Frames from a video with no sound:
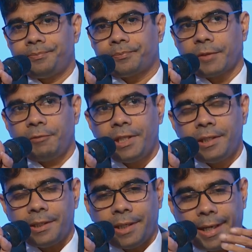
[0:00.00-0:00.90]

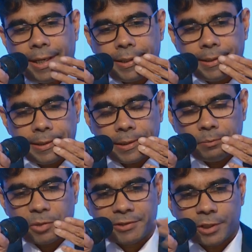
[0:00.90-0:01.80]
We had
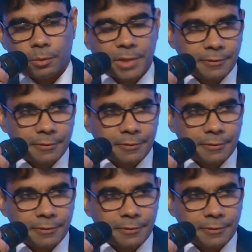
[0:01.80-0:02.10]
Professor Robert